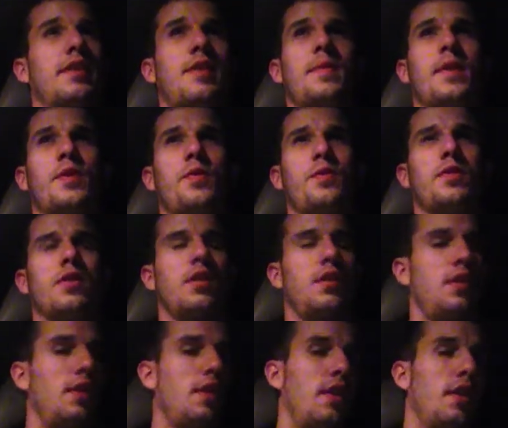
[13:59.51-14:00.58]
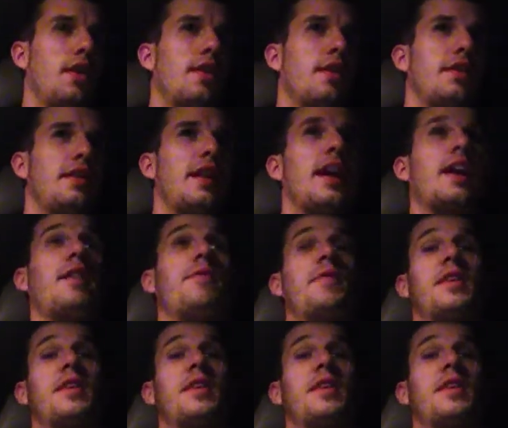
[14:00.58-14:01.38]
That'd be cool. Then I can